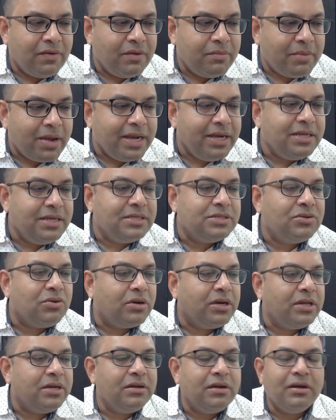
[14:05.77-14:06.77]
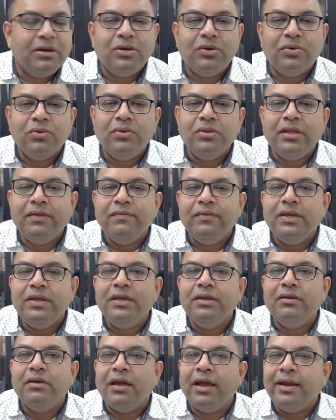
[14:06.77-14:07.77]
mind is not in control, then
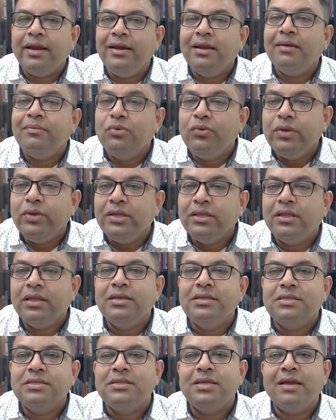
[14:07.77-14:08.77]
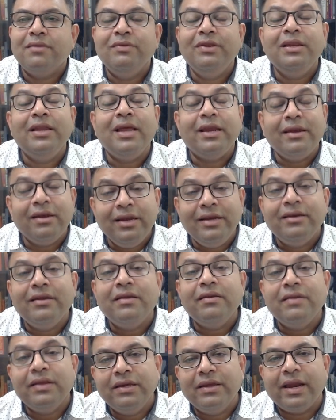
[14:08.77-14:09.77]
we end up doing things that we
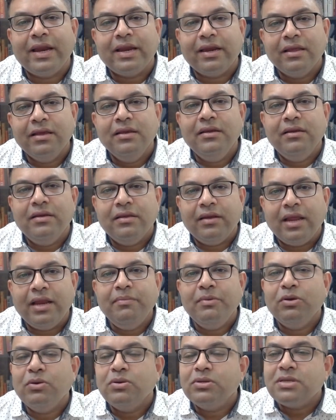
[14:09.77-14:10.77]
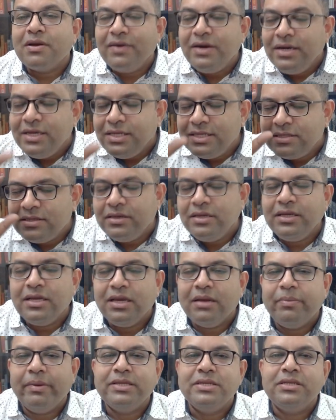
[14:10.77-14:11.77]
later regret, right? Because our discerning
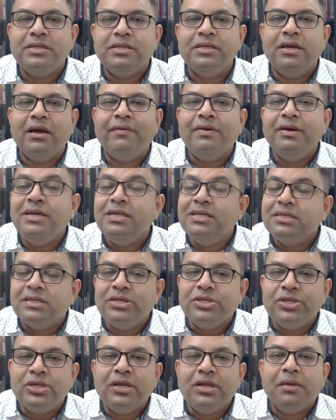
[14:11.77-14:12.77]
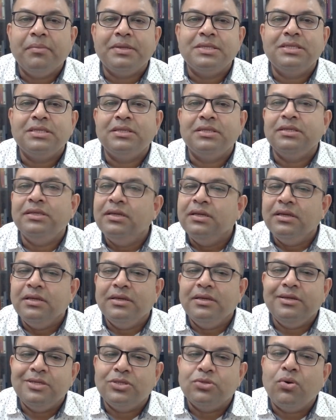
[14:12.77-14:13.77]
capacity, our discretion capacity
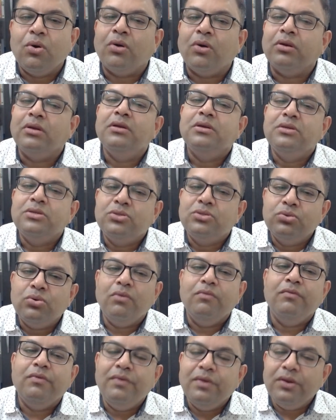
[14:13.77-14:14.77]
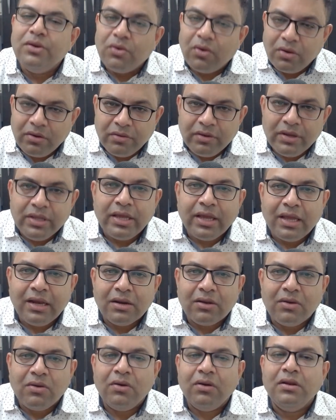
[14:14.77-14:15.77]
is gone. So we will not drink
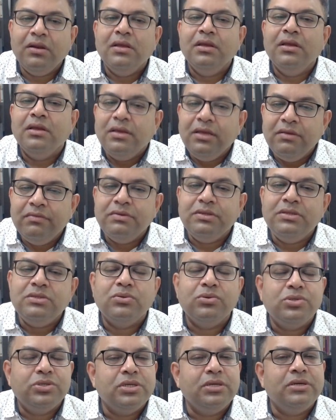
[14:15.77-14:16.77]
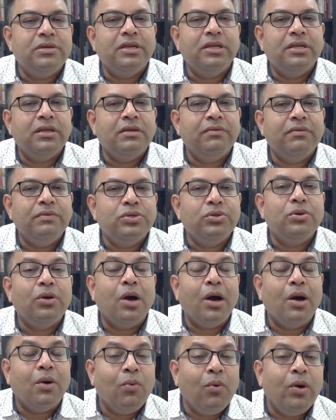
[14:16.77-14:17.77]
alcohol. Even social drinking, we should
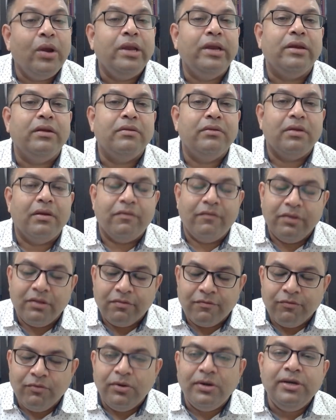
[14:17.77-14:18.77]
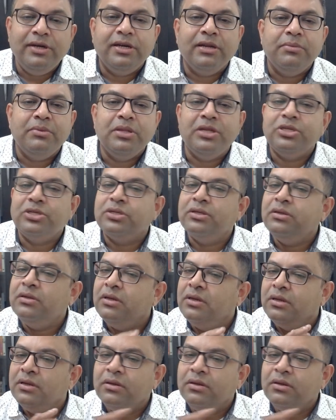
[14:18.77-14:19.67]
avoid with full determination.